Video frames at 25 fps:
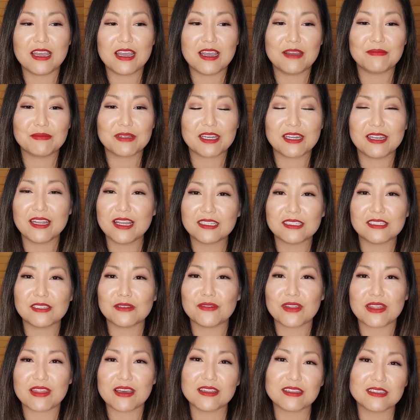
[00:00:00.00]
am connecting
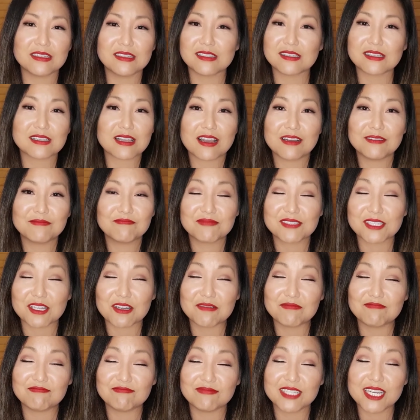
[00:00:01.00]
with others.
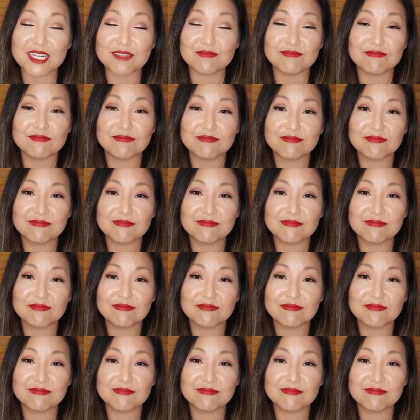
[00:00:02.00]
So, yep,